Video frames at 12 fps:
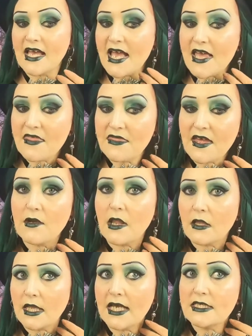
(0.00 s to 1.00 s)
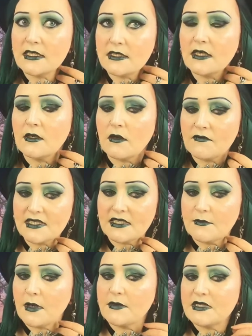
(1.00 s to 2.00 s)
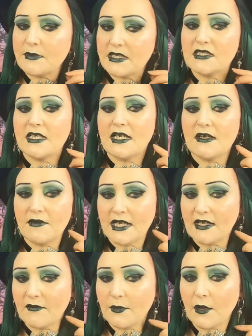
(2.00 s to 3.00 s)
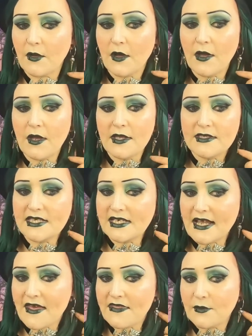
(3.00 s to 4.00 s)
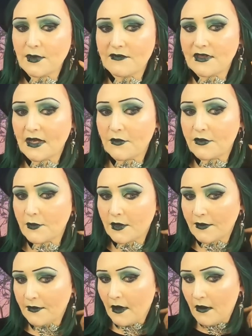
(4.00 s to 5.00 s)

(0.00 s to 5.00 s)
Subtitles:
They're a lot lighter than obviously the Mama's Magic earrings, but together with that other one.